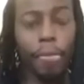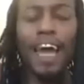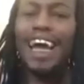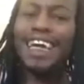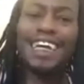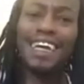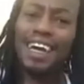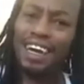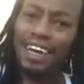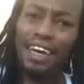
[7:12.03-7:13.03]
like I
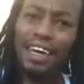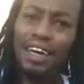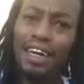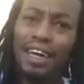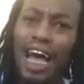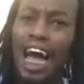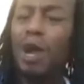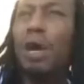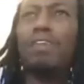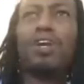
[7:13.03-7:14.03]
said, I
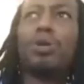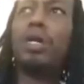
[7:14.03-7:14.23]
don't have to